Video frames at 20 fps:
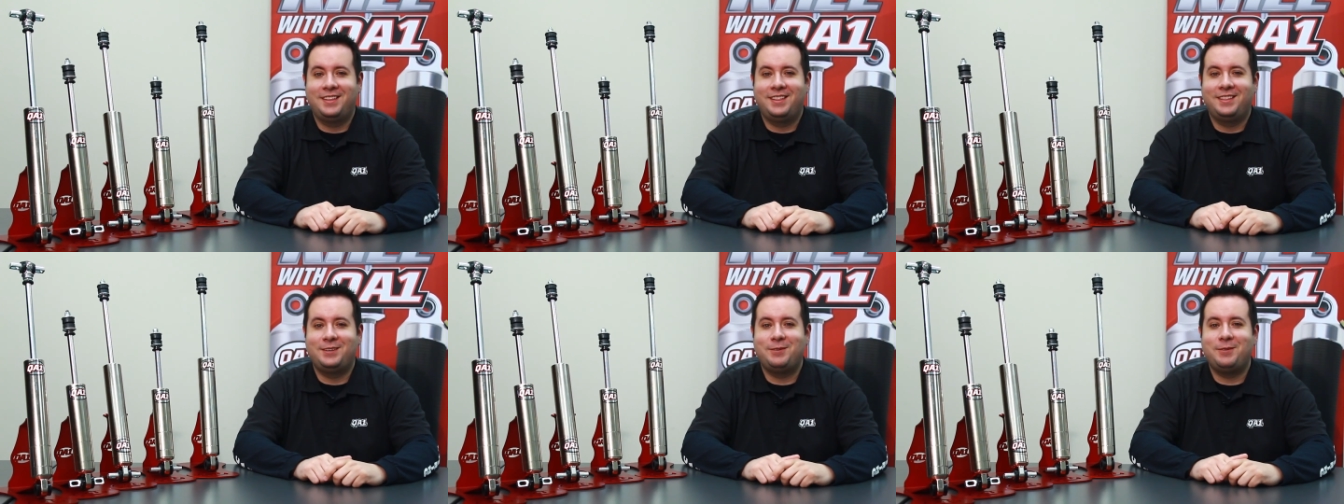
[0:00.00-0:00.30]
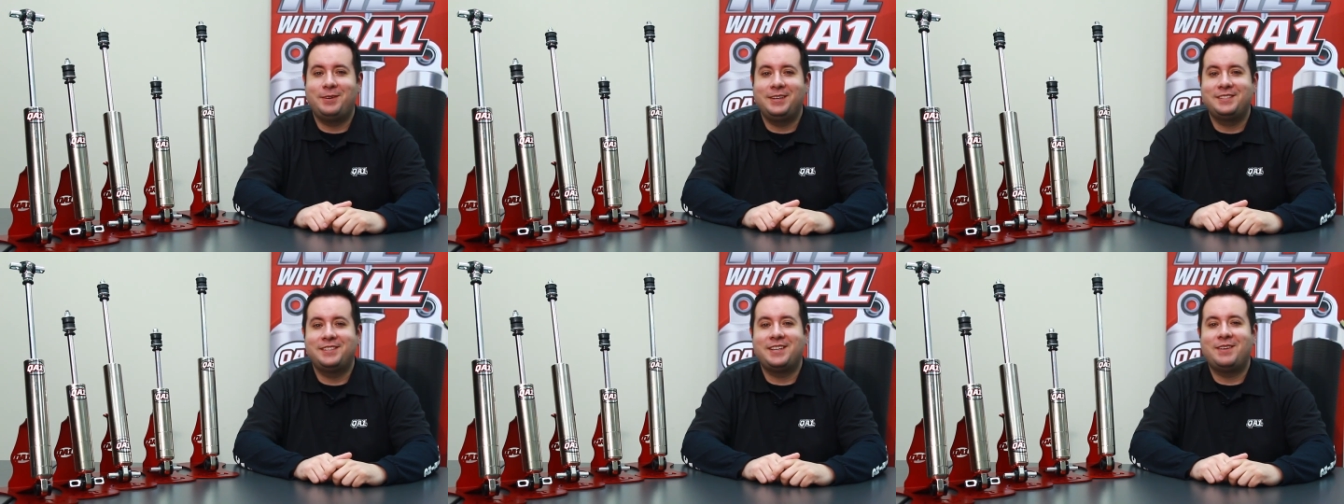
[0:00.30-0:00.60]
The
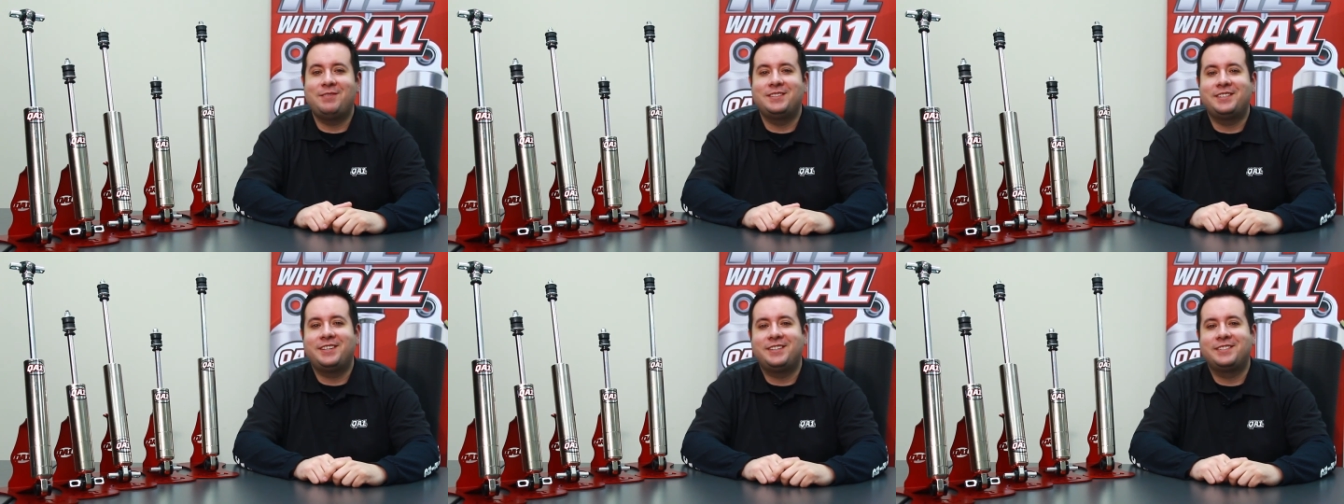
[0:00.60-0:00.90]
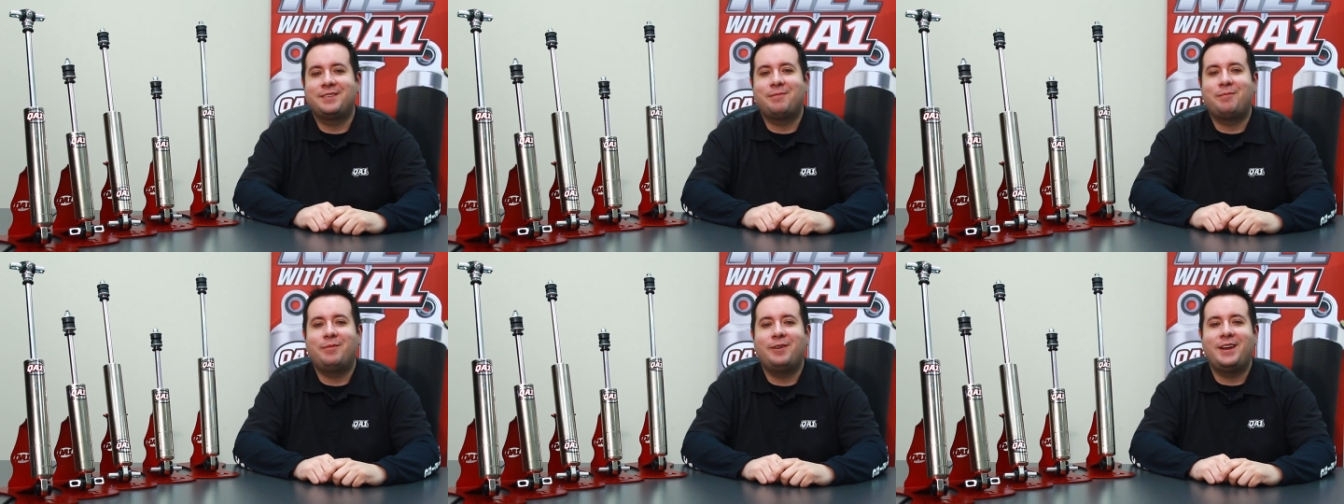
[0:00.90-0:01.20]
27
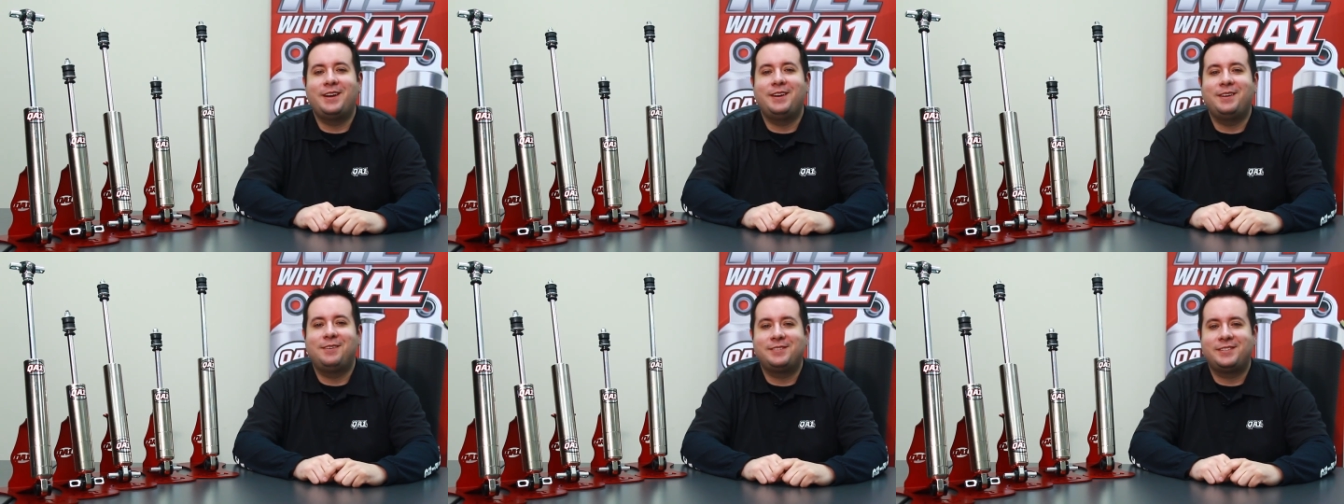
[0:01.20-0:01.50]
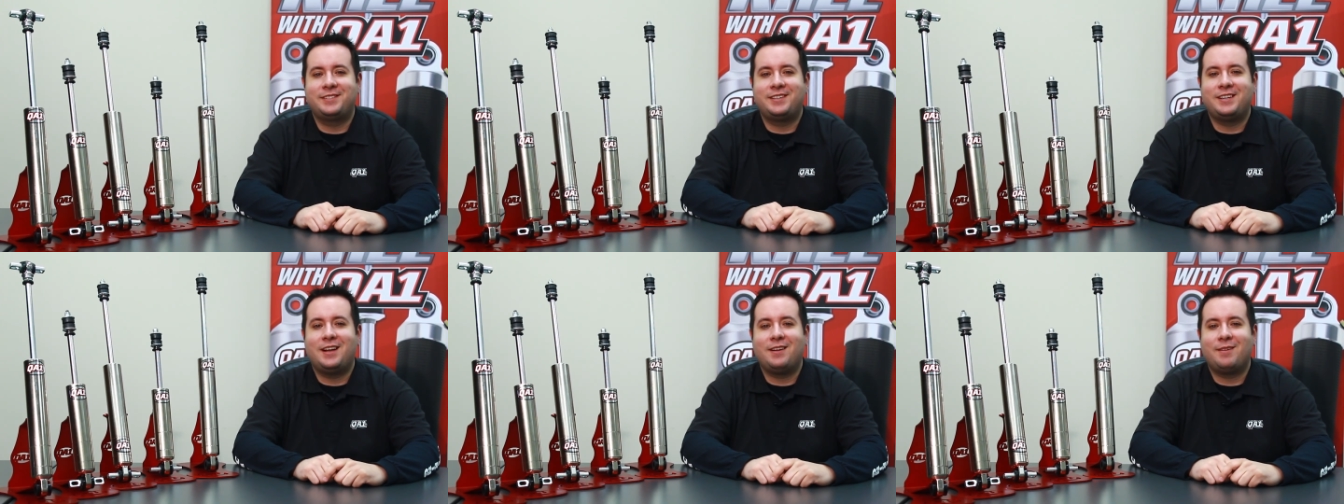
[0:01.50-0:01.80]
series is a brand new
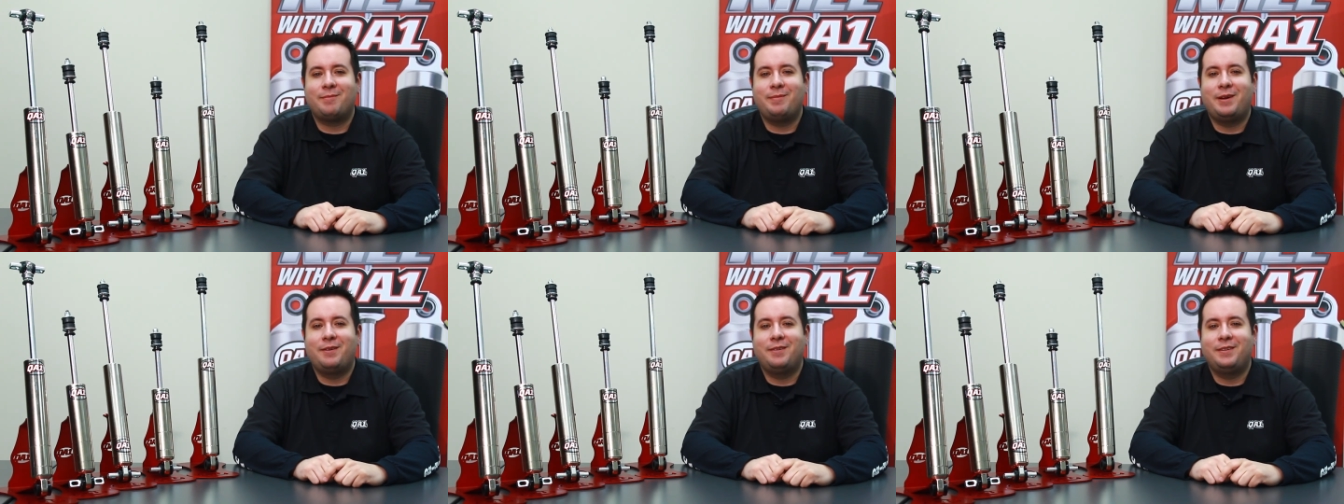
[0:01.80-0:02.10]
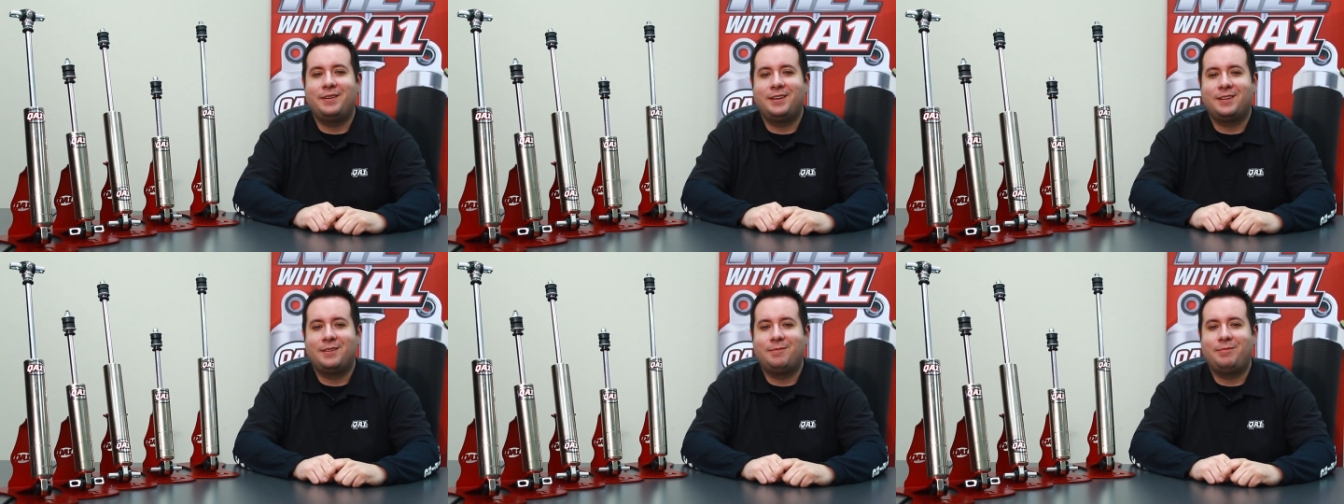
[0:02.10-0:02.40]
stock
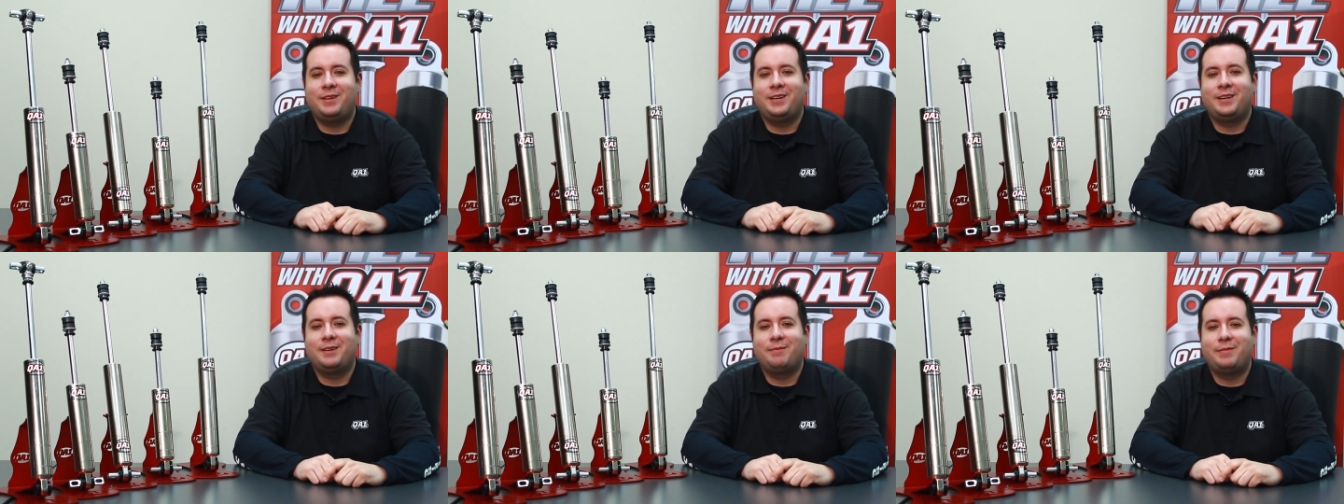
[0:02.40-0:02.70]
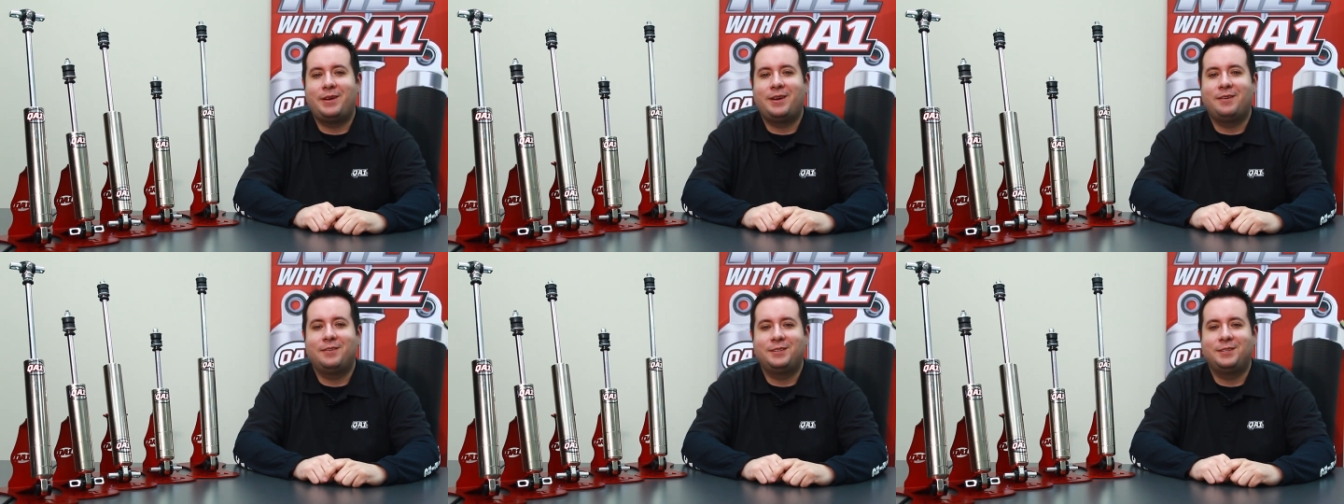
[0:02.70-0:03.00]
mount nickel plated
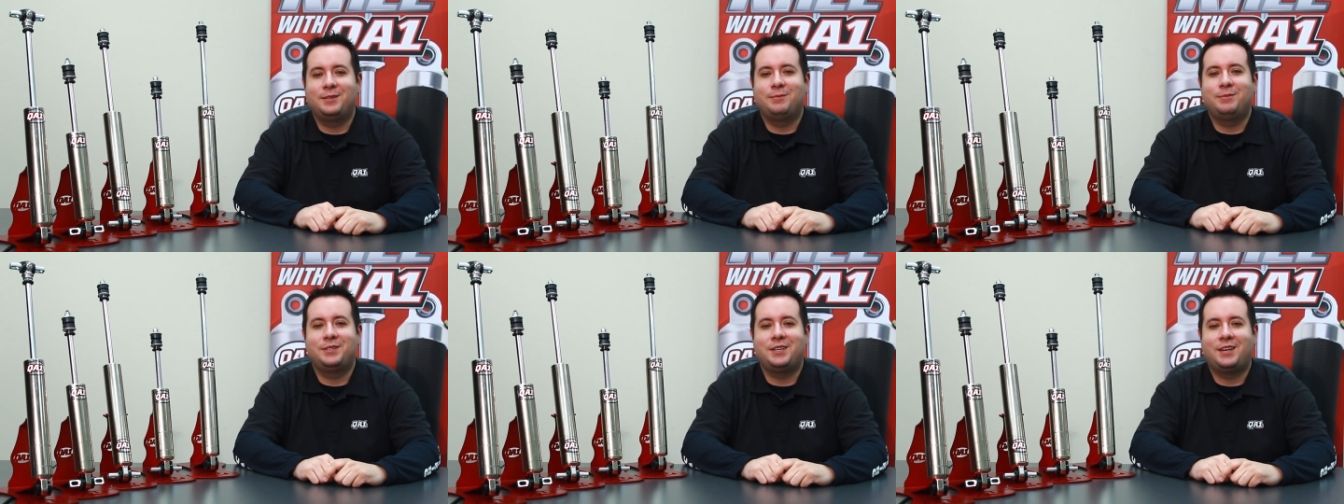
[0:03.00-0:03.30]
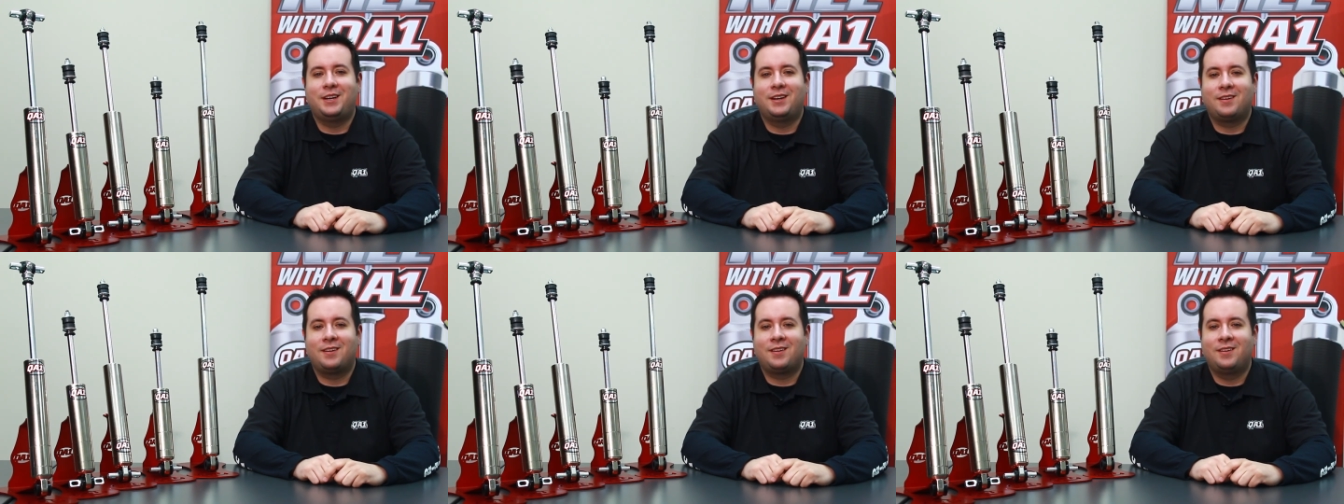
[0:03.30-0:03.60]
monotube
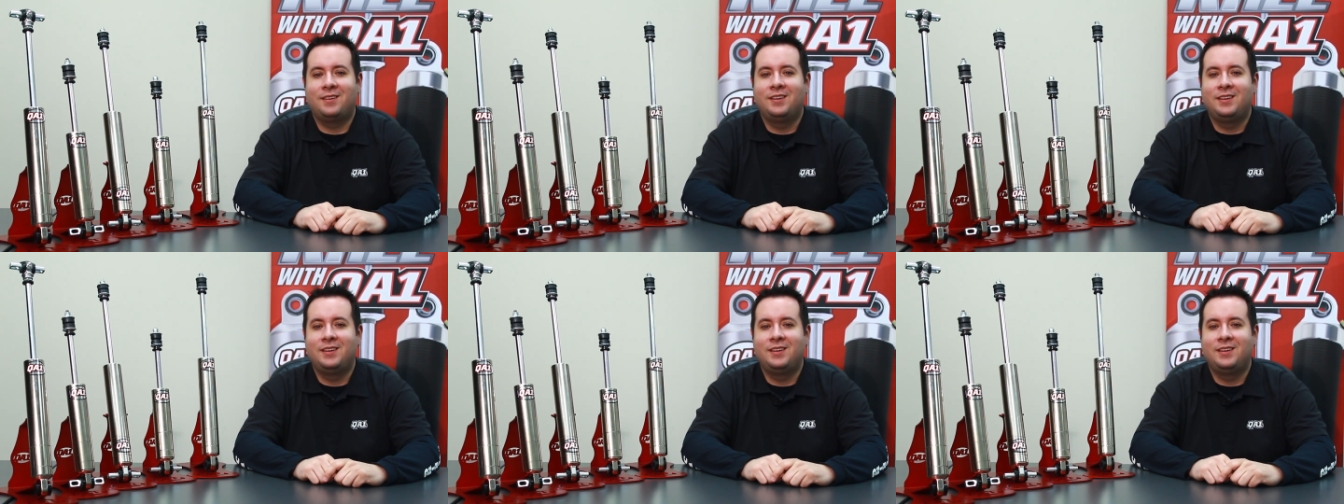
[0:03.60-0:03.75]
shock.